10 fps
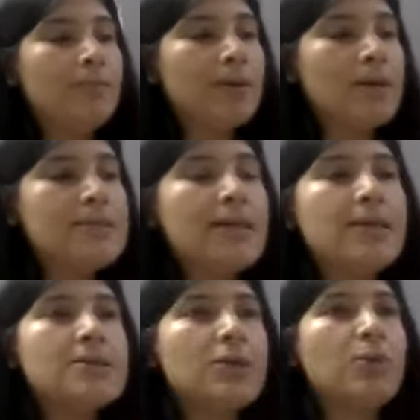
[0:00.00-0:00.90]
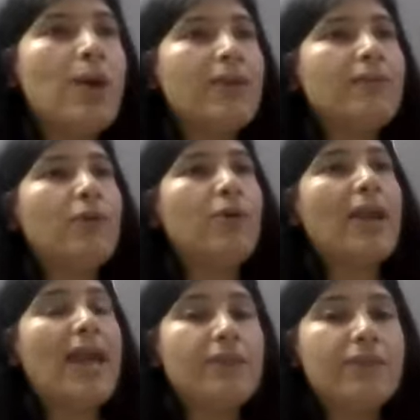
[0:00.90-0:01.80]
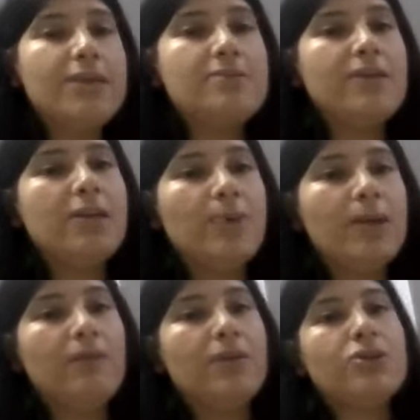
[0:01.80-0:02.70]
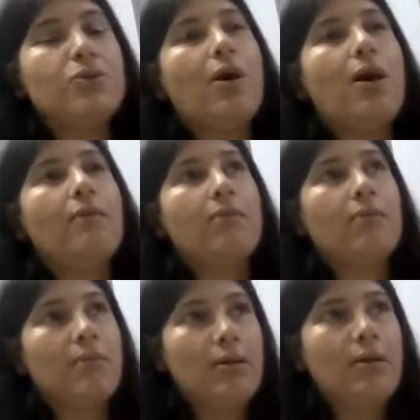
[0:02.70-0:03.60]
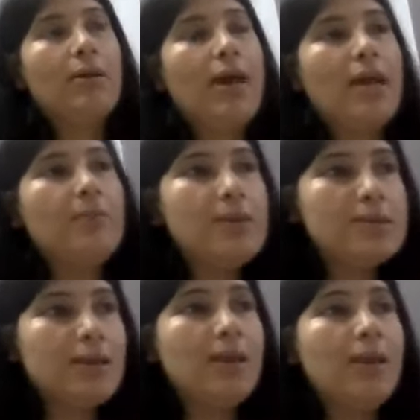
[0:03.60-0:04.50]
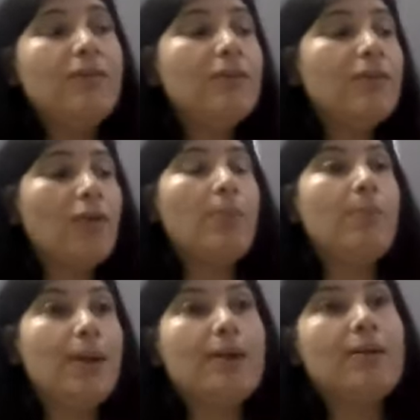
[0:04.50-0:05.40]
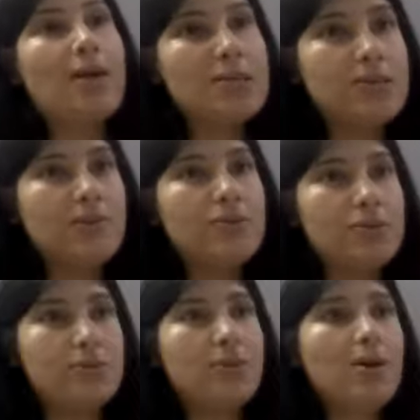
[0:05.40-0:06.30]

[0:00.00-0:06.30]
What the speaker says: consent is required for every treatment which you are administering, even for blood transfusion.